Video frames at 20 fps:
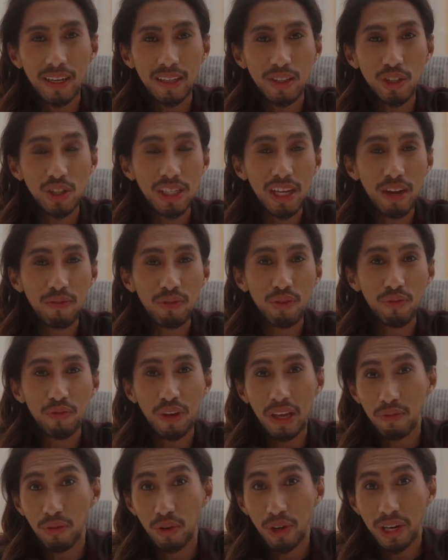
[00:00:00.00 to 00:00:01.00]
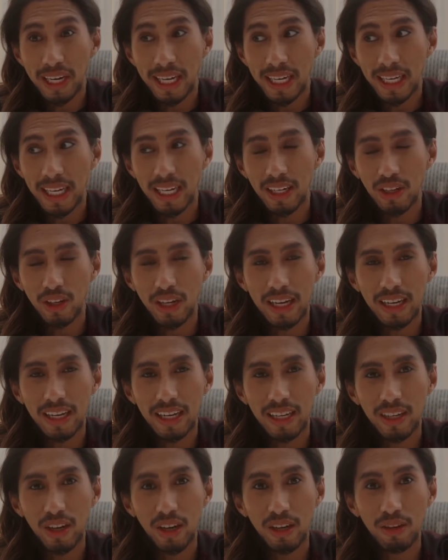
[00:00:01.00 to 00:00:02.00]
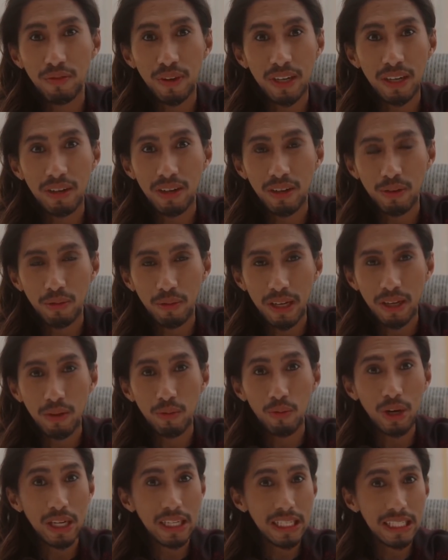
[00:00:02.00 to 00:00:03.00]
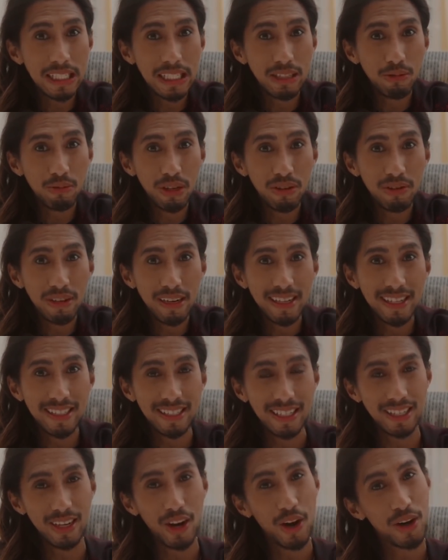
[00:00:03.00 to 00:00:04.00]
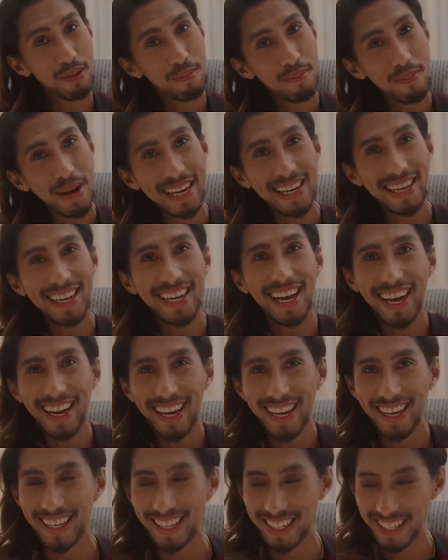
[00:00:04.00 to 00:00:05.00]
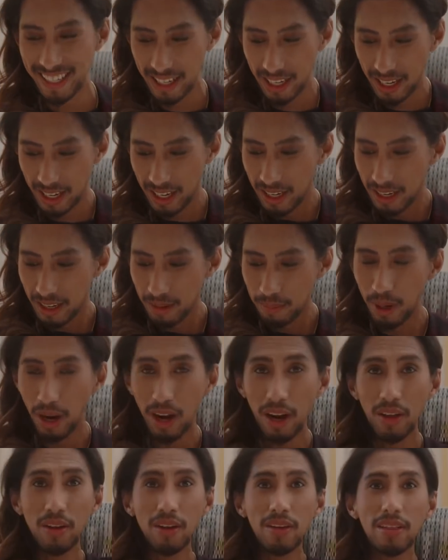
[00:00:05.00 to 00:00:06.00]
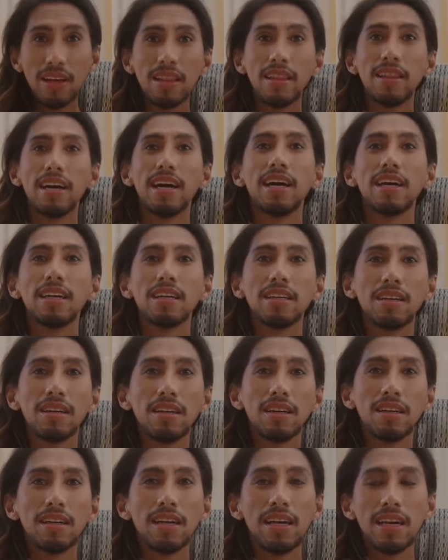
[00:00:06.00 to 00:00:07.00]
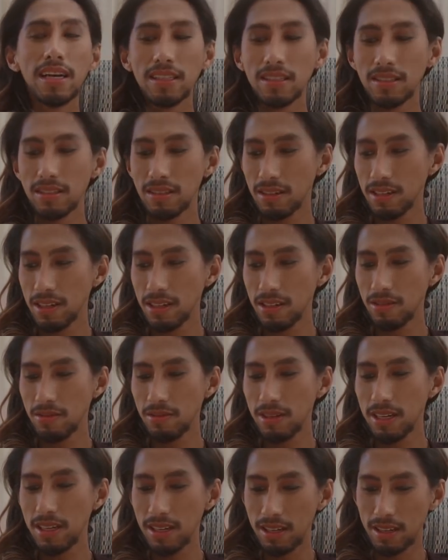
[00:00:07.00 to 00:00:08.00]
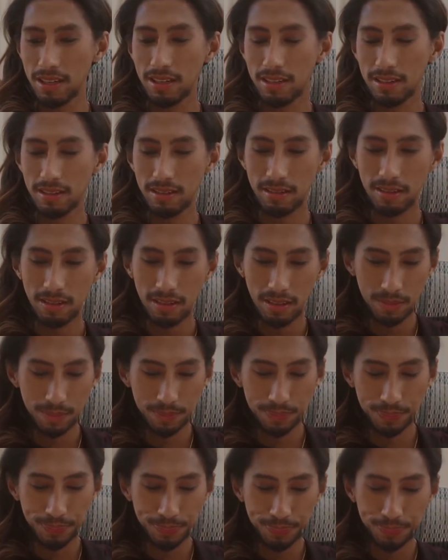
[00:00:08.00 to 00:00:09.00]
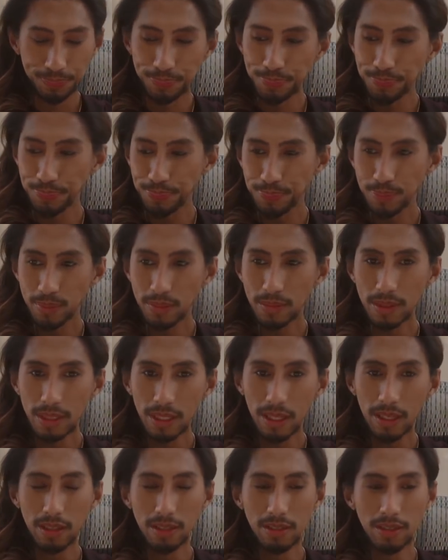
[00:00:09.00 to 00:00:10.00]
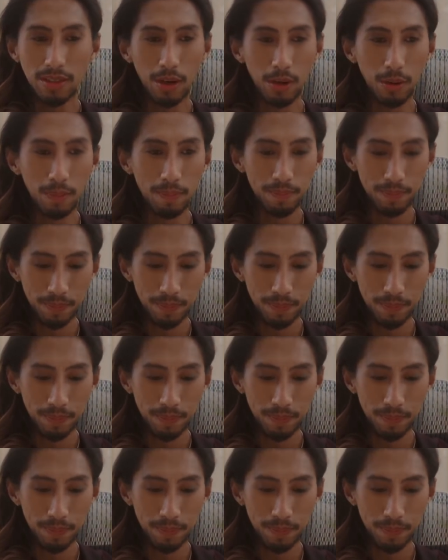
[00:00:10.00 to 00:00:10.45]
you just have to favorite it and you're gonna get notified right away once we release it on Monday. But other than that, uh, let's start your reading. Okay. So,